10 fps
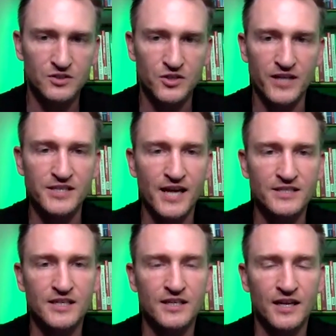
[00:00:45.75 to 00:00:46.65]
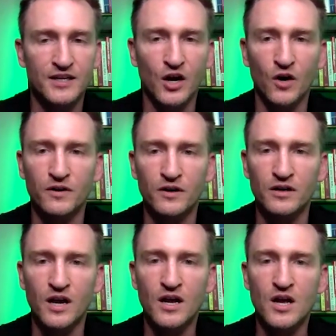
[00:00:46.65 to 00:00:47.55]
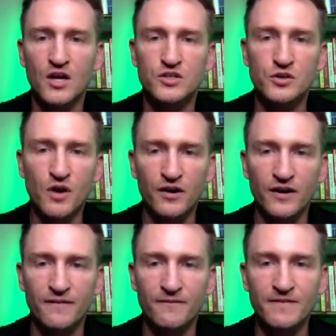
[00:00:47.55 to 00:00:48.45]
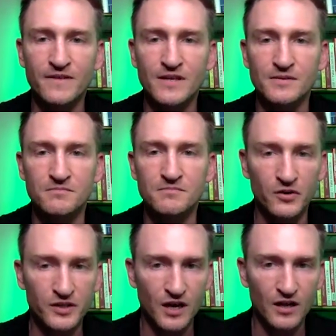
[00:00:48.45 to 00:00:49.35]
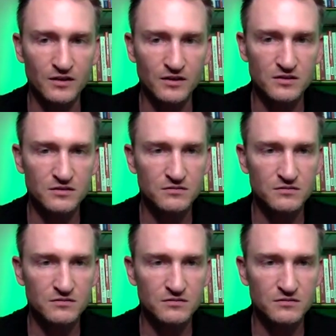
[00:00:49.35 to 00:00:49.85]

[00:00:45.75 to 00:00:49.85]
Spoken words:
transacted in over $250 million,